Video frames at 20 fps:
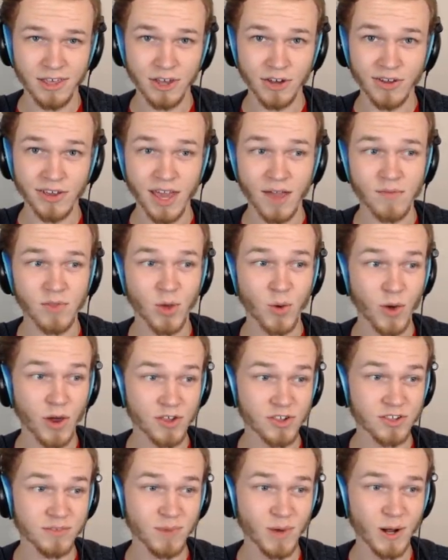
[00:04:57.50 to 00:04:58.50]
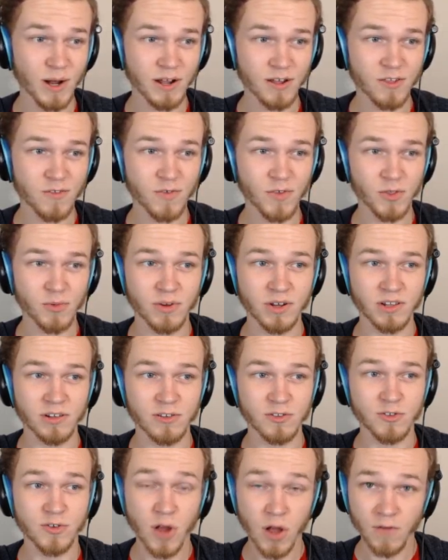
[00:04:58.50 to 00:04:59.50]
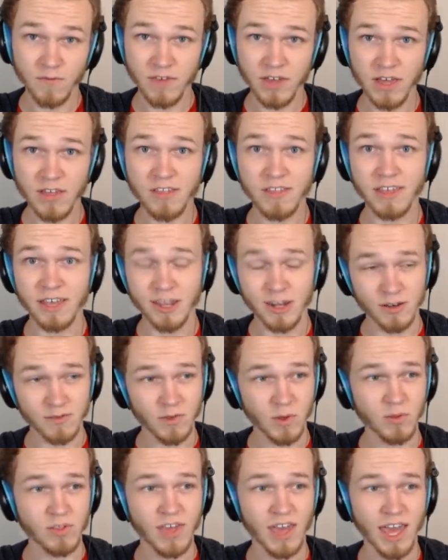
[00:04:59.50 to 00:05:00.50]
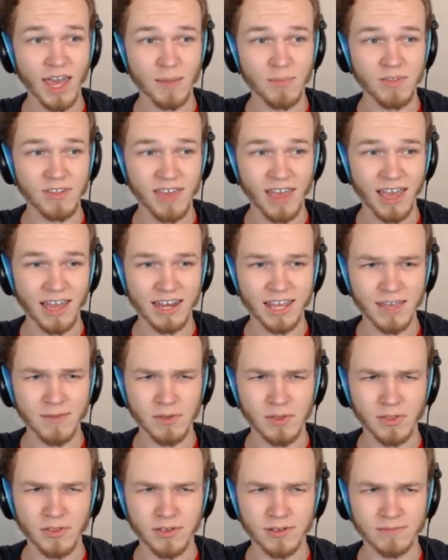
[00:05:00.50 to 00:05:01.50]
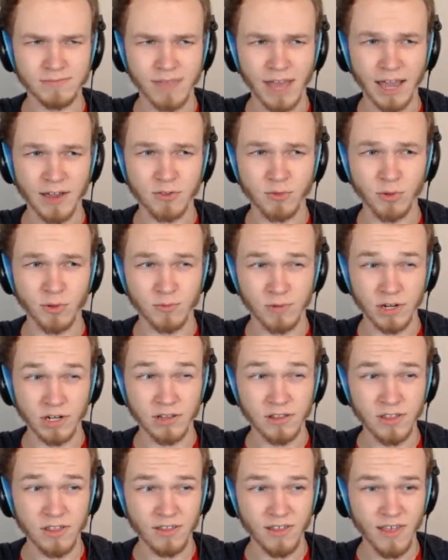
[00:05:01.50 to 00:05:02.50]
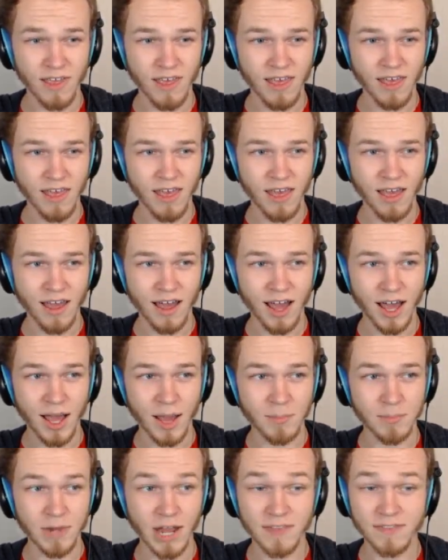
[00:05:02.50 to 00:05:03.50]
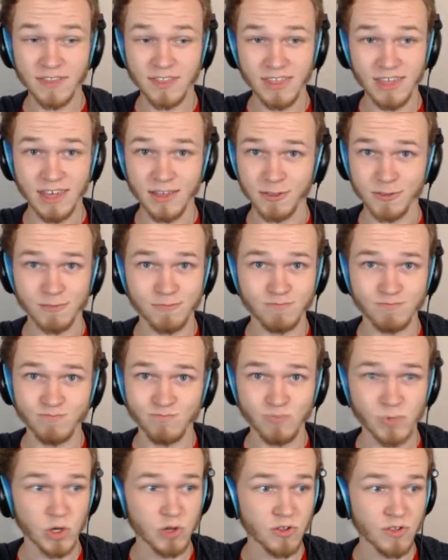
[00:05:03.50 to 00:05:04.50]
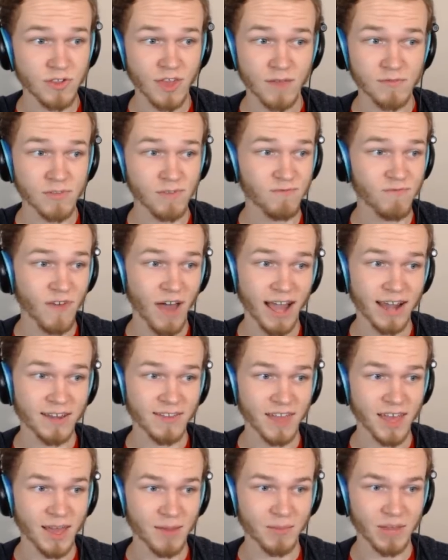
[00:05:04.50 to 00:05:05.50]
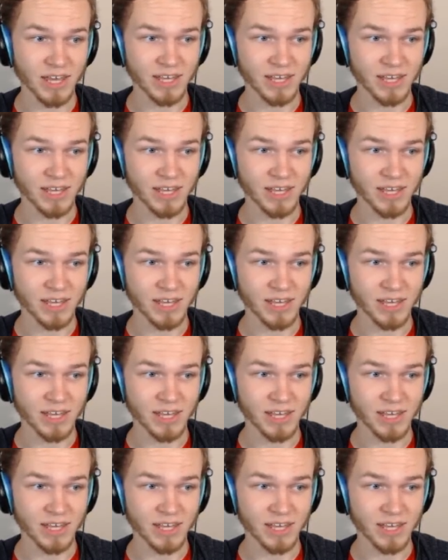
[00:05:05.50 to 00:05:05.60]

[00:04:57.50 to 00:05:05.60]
You know, you have the question marks for the Riddler trophies, the interview tapes, and even the actual riddles. Not the teeth. You just have to find them.